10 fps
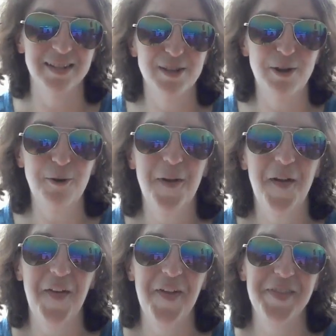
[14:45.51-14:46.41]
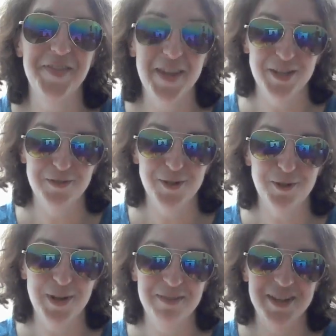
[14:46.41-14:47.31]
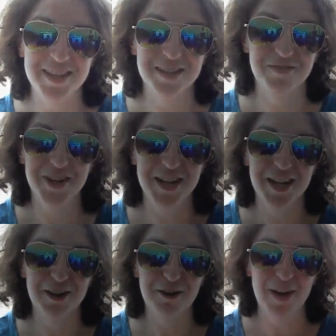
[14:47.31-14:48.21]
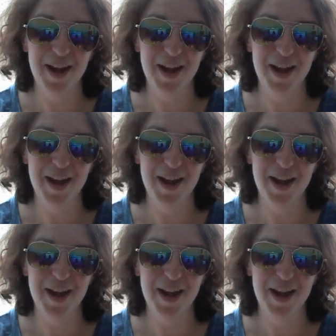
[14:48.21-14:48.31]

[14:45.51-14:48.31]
So thanks for joining me in this video.